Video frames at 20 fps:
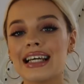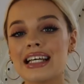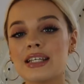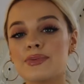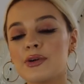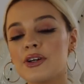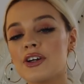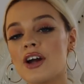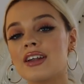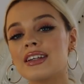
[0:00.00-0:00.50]
Last
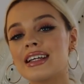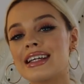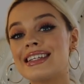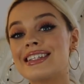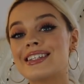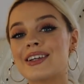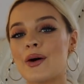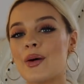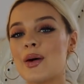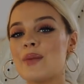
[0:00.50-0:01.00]
but not
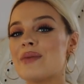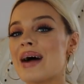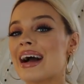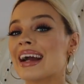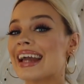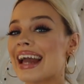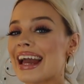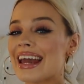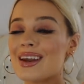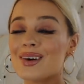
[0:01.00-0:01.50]
least, going
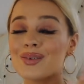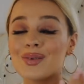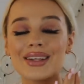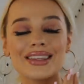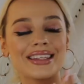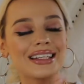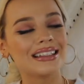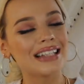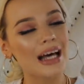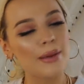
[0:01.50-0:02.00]
back in
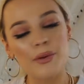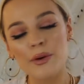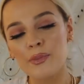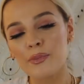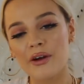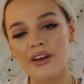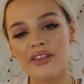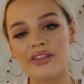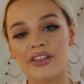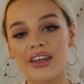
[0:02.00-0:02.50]
with the leopard
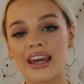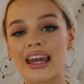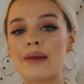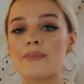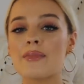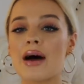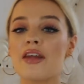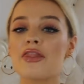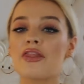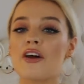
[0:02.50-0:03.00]
print
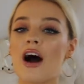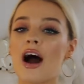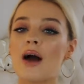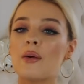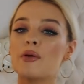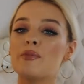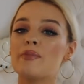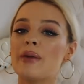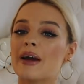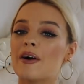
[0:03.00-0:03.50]
theme, I thought I
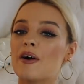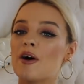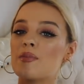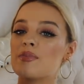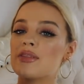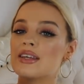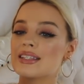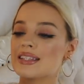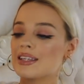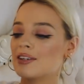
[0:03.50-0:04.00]
would pick
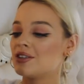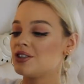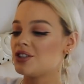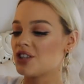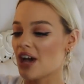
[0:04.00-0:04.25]
up this little